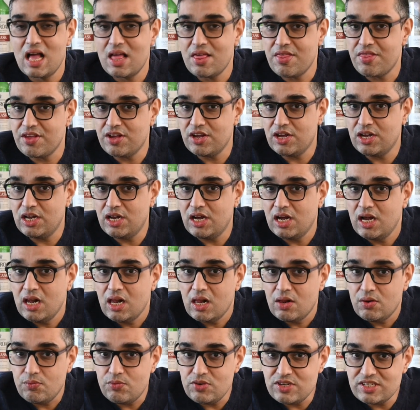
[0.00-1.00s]
the
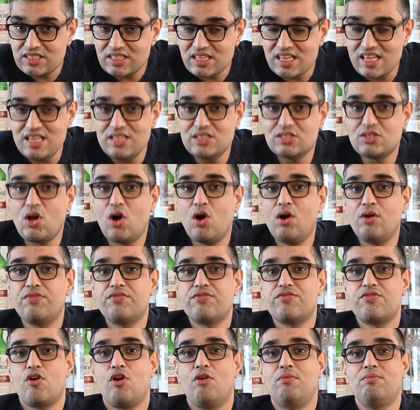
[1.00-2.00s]
whiskies
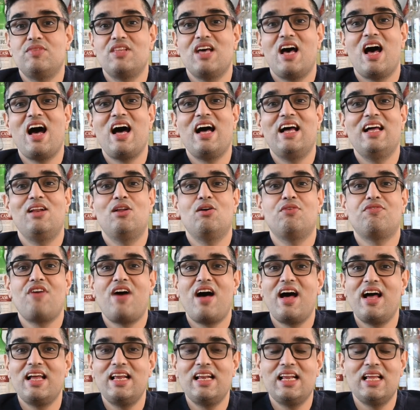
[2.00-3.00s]
from the Isle of
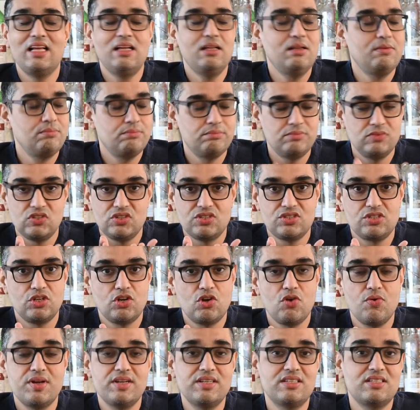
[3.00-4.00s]
Islay. Just a
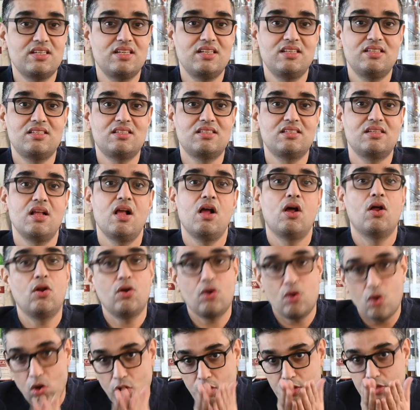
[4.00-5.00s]
coincidence,
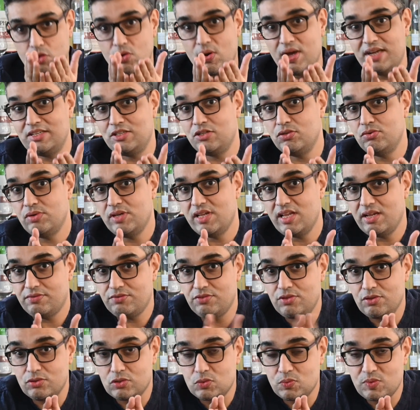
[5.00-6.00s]
although I do
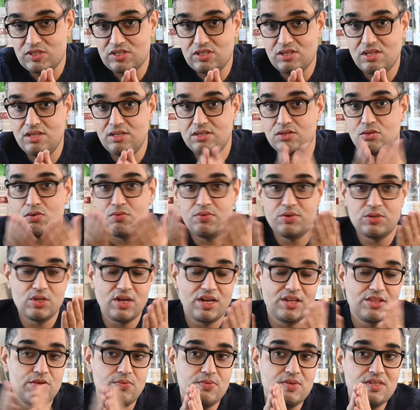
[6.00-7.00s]
love those whiskies over the
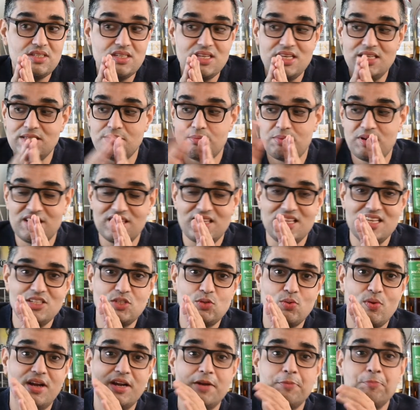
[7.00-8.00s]
other whiskies, but
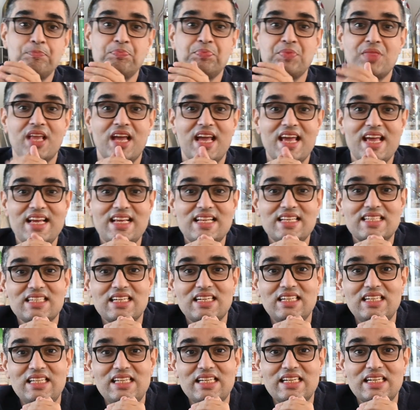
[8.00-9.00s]
this one is
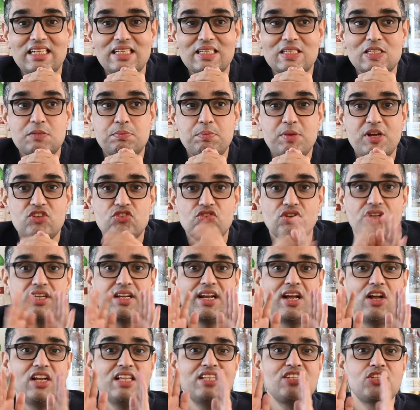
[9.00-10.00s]
a little special.
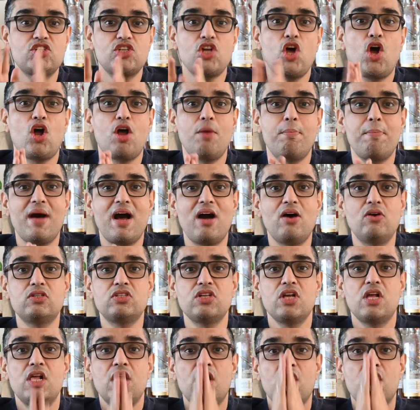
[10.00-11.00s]
Now let's talk about
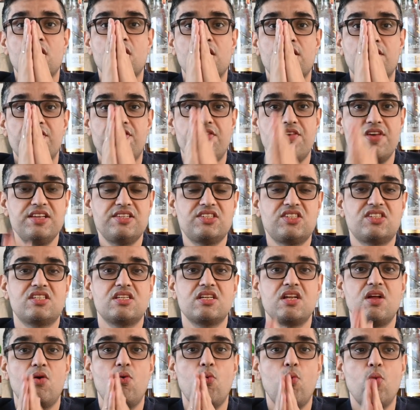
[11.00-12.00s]

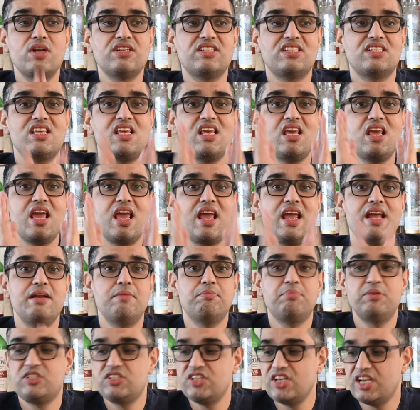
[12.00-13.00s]
this whiskey
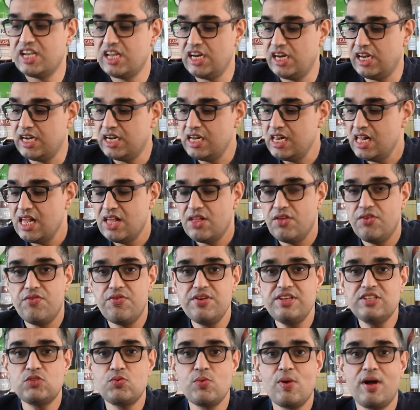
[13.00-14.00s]
in particular.
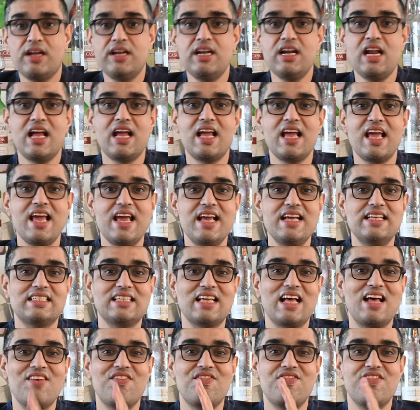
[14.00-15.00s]
This one is
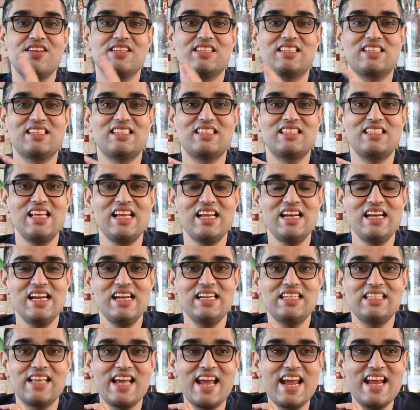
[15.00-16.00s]
the
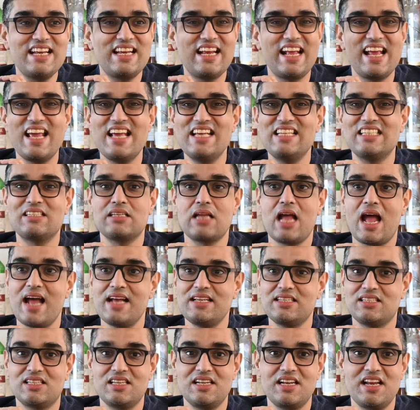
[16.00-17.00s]
Signet. It is,
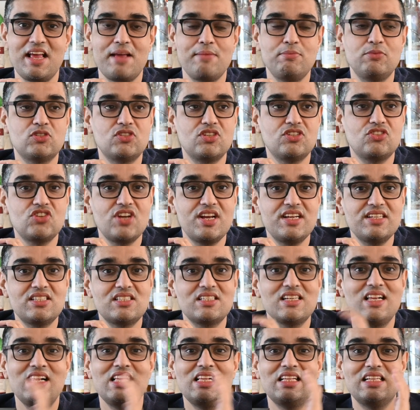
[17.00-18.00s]
as the name
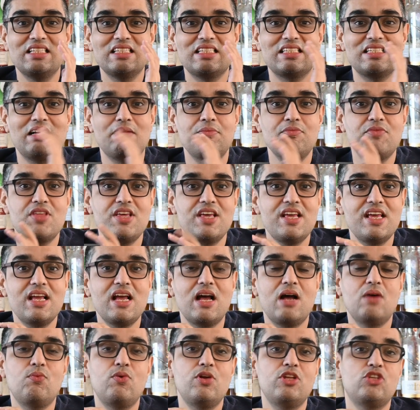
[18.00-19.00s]
suggests,
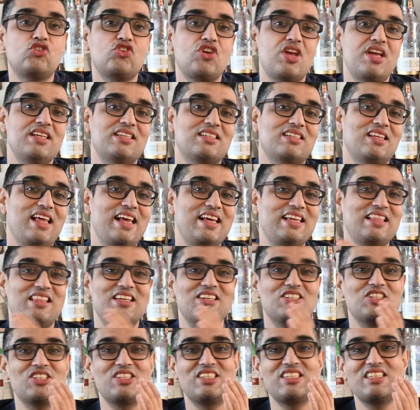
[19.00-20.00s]
something which is like
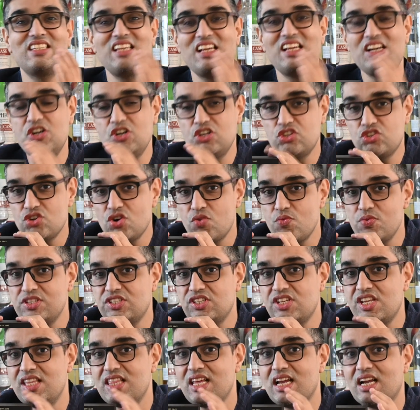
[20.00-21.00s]
the signature
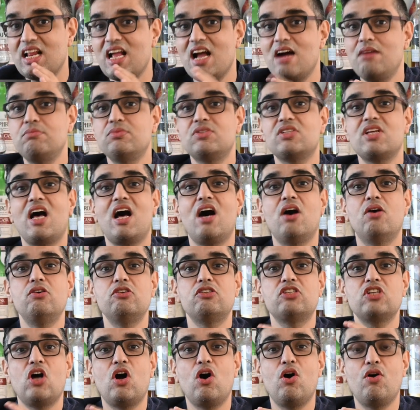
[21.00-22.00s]
whiskey that comes
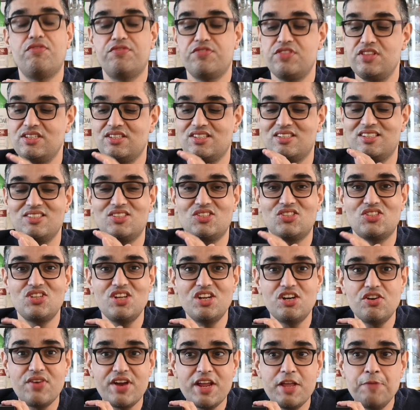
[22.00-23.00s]
out of this
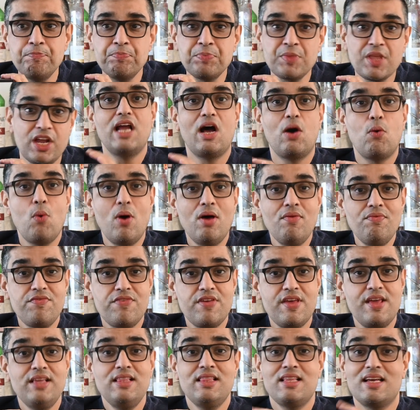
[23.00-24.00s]
distillery. Now, one
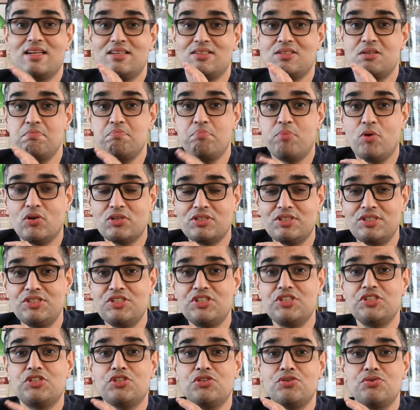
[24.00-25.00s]
thing that is
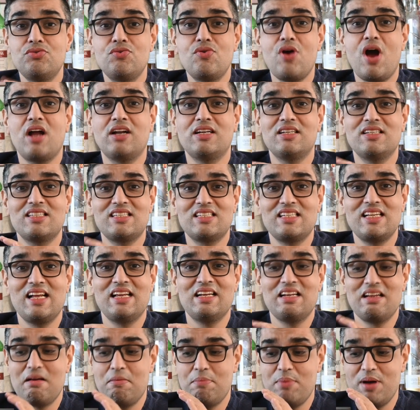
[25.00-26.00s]
important to
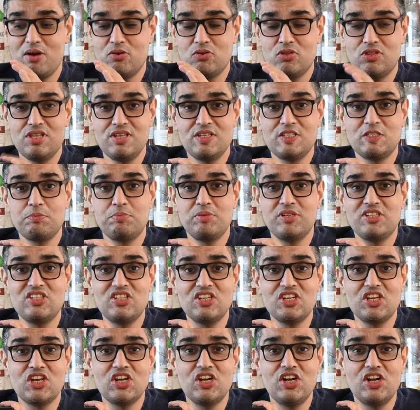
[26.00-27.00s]
understand about this
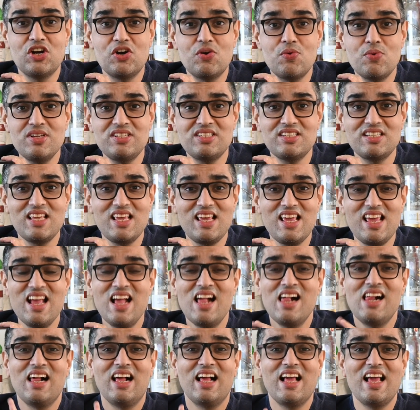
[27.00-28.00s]
particular whiskey
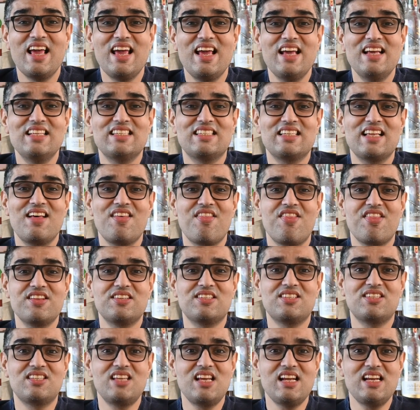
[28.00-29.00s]
is the
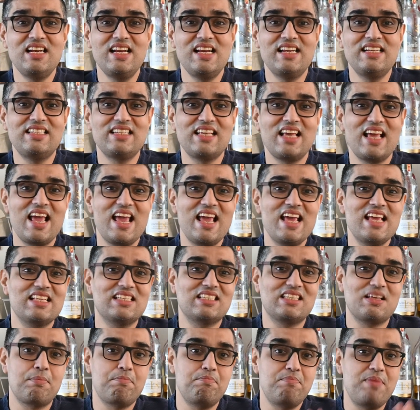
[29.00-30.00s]
Signet
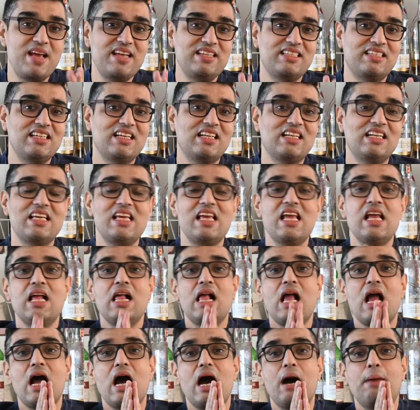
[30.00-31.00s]
is basically
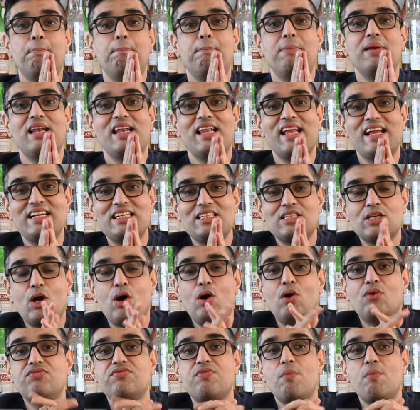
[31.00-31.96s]
a blend of